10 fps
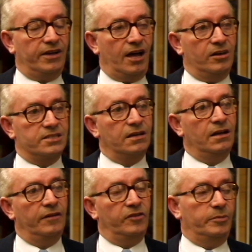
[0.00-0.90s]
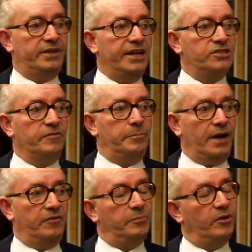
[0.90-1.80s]
on the house for the protection
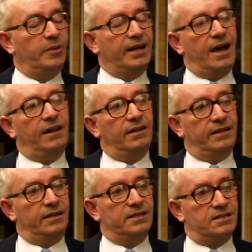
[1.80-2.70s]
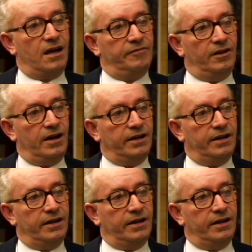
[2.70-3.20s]
of, of the public and indeed the staff